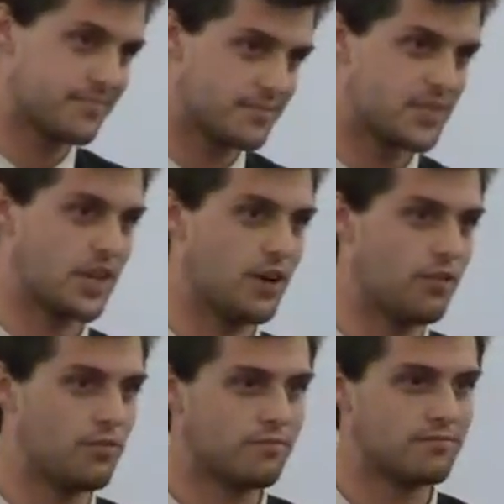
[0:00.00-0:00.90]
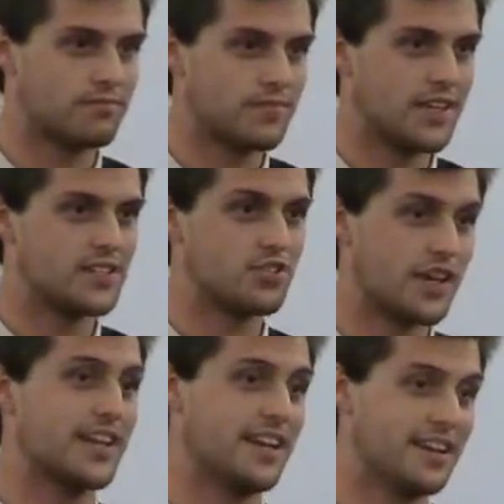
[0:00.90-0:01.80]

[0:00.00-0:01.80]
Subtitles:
So, it's tricky.